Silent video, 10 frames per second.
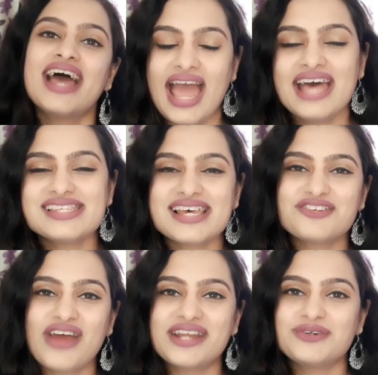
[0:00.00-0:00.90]
Hence I
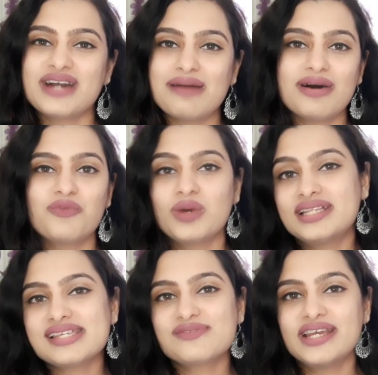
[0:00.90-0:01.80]
tried to come up with
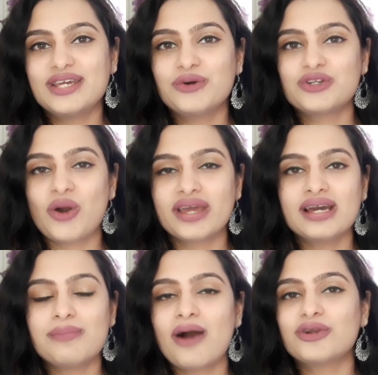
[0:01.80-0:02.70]
this video
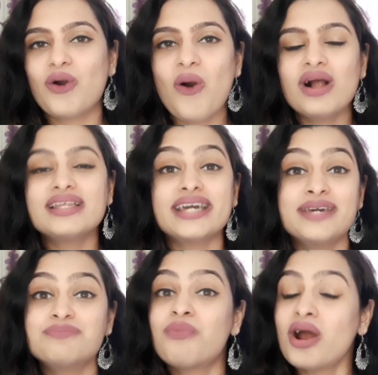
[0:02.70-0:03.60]
talking about all the
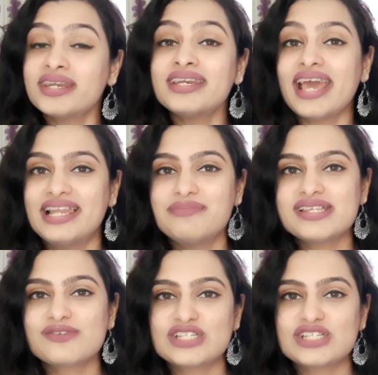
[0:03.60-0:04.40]
important elements